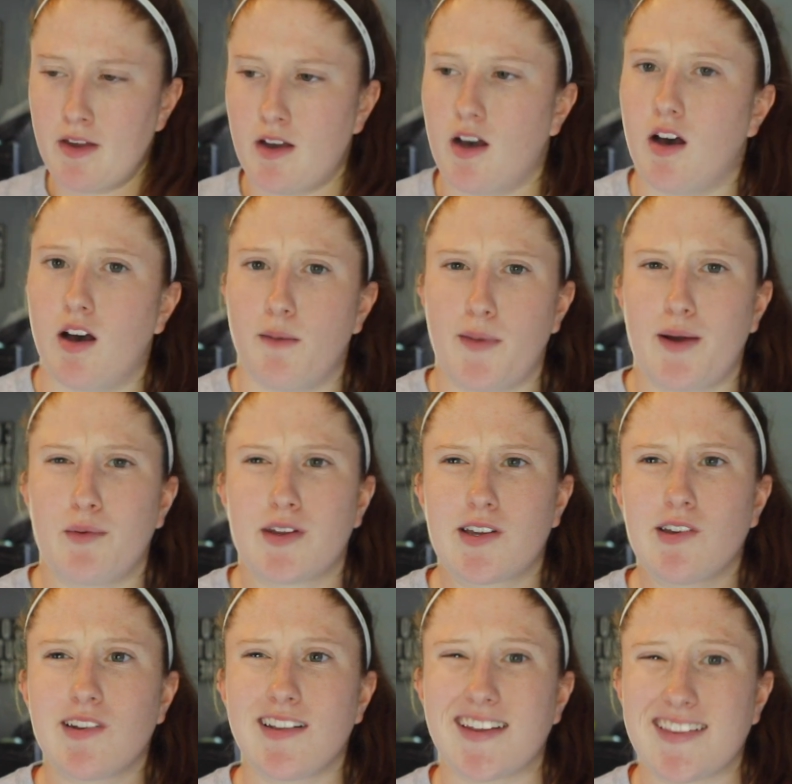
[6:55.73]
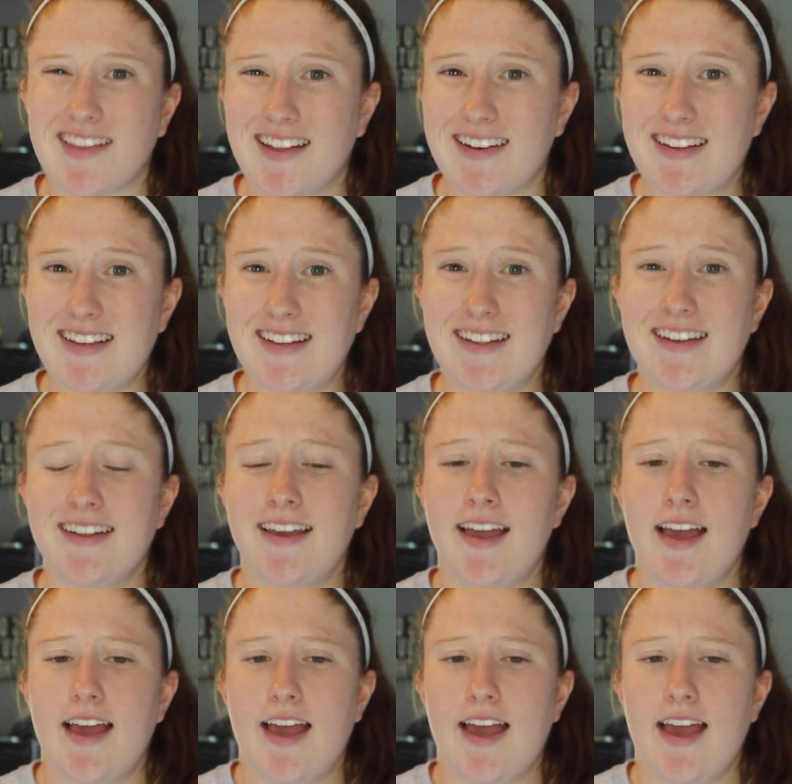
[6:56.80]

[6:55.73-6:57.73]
Um, I want to go to like London